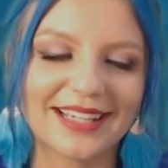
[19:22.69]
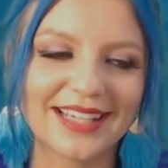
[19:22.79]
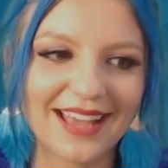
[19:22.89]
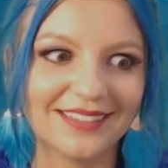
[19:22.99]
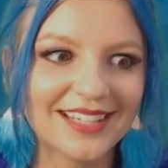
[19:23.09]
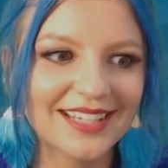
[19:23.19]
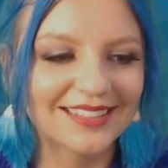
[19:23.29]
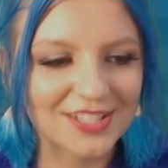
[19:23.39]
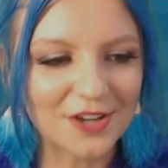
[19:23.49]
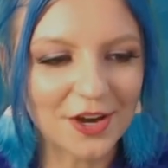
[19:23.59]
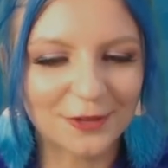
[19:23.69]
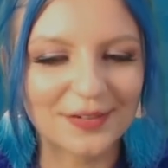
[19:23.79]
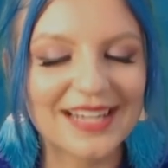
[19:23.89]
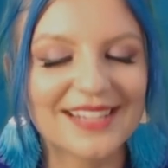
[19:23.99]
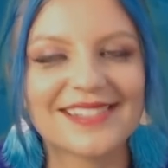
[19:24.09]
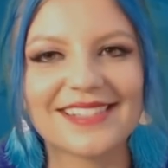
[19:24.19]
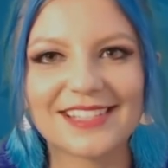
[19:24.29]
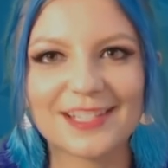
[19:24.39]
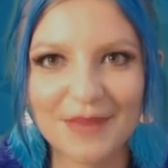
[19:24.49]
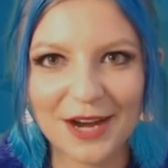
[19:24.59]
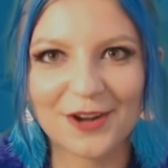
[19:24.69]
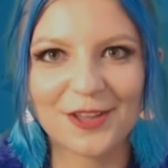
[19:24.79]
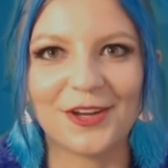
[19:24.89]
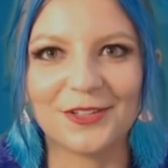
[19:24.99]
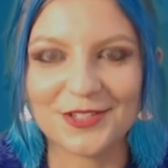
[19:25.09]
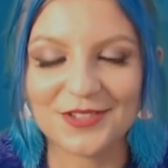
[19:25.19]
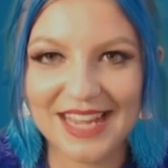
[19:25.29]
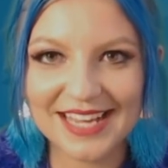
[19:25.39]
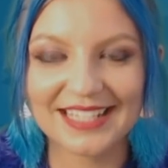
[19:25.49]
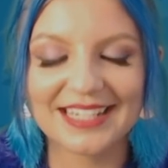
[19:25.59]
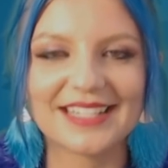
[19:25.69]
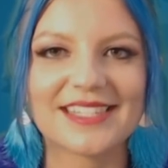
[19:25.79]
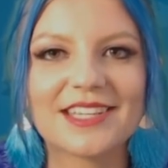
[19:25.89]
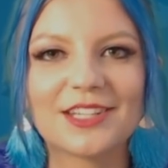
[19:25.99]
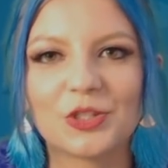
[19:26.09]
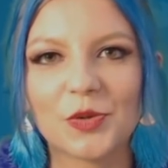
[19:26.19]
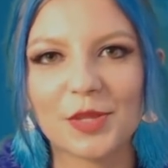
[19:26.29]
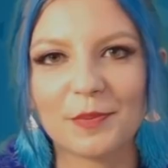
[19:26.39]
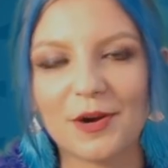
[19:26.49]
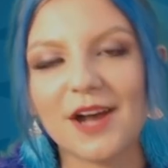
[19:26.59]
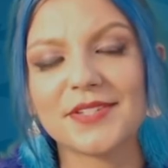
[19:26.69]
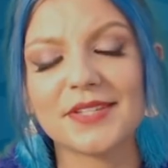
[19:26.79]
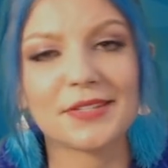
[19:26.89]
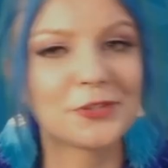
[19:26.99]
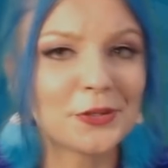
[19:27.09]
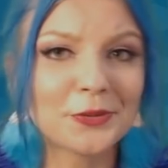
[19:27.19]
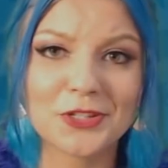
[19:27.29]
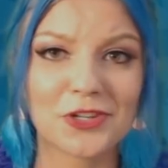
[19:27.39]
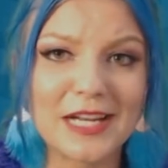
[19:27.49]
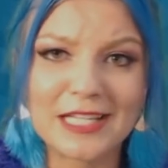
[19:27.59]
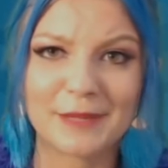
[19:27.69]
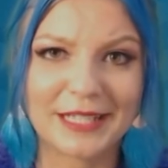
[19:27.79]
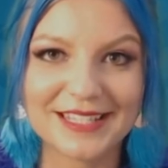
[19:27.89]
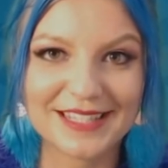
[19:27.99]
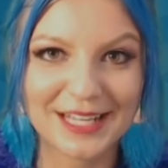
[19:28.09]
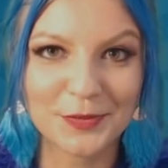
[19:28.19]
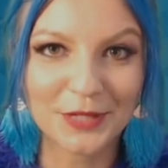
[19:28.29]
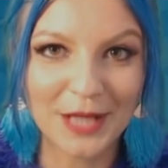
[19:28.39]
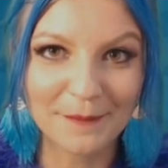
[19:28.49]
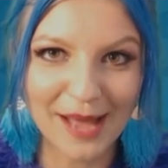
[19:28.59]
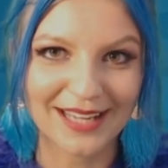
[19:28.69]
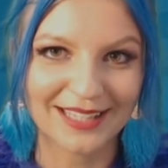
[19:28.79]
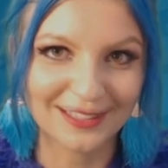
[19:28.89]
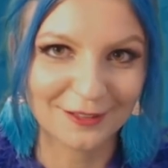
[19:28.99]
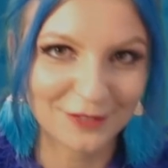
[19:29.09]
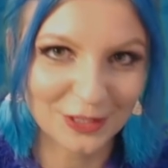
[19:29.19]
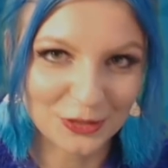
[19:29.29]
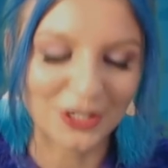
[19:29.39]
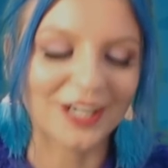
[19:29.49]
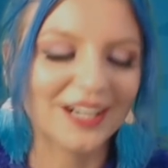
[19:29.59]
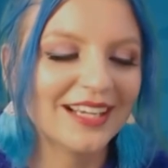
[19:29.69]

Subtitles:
Again, it's not a race, it's a marathon. So take it easy, enjoy the process, and don't stress because things will come back in the future.